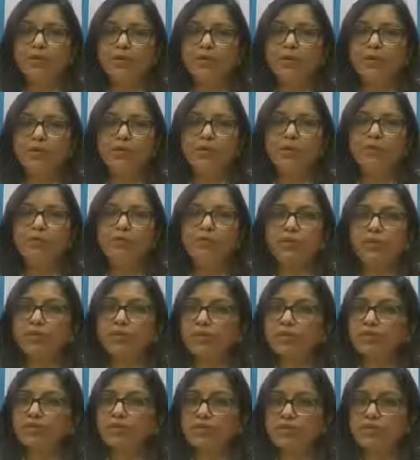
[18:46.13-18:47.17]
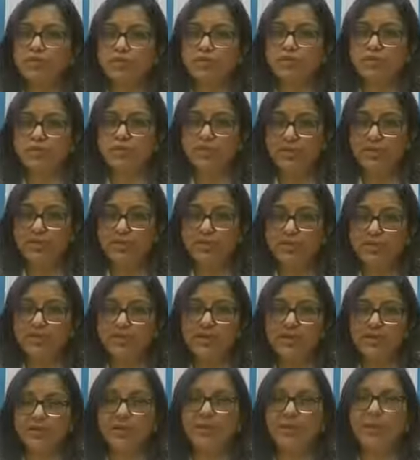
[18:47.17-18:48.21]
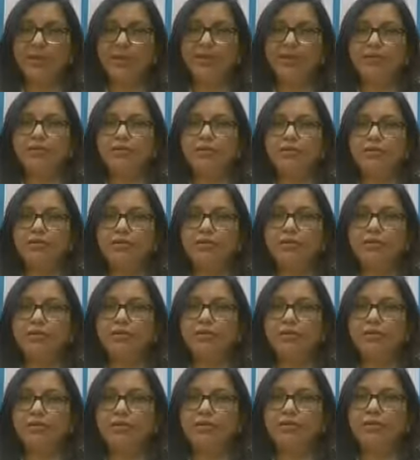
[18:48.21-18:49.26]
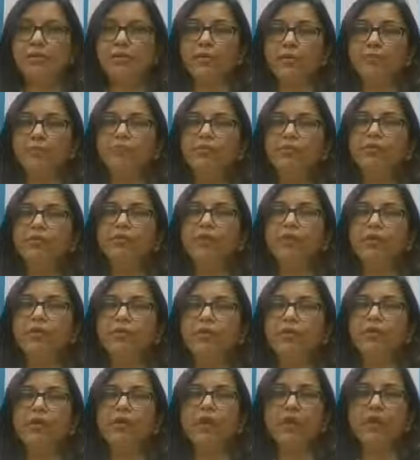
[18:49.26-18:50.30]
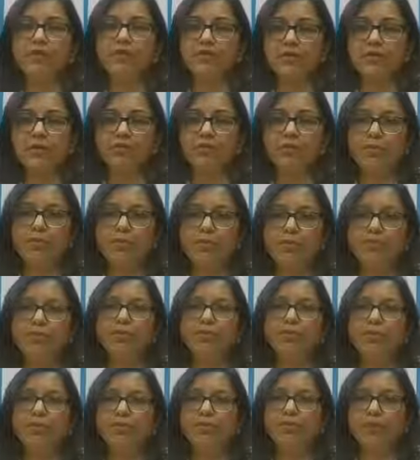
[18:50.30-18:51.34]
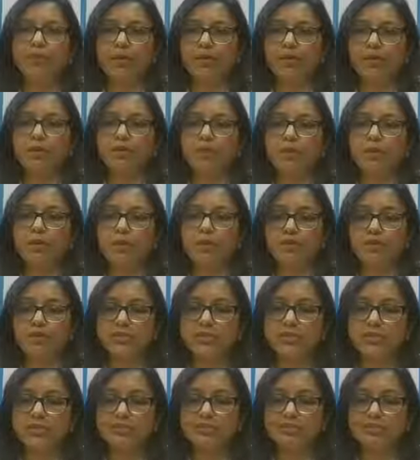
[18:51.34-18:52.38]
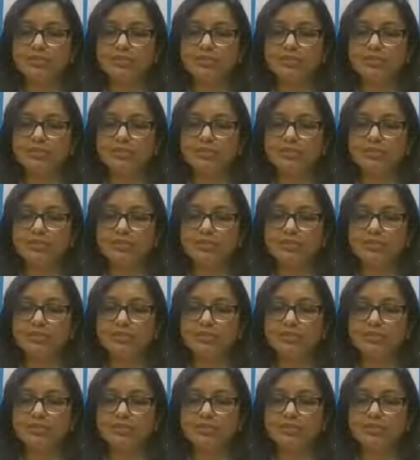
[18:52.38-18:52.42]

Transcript: Keep your windows and doors shut, and even in your cars, keep your window panes closed.